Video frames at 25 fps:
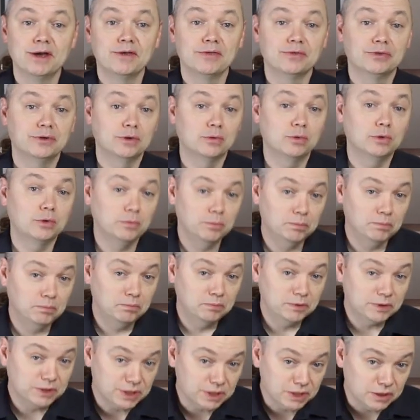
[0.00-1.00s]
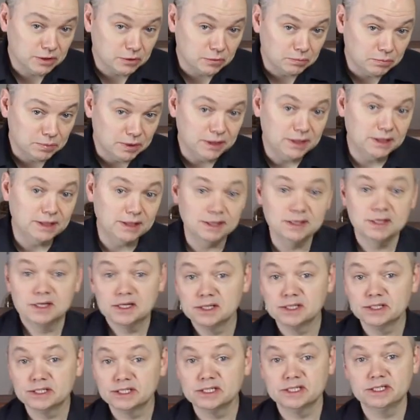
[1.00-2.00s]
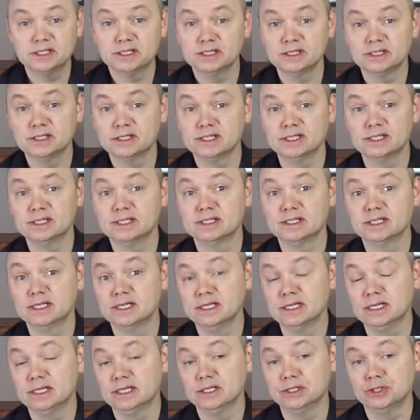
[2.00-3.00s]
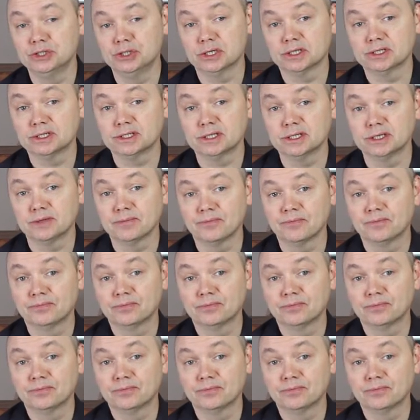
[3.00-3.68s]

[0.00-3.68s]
there will still be inconsistencies that need adjusting.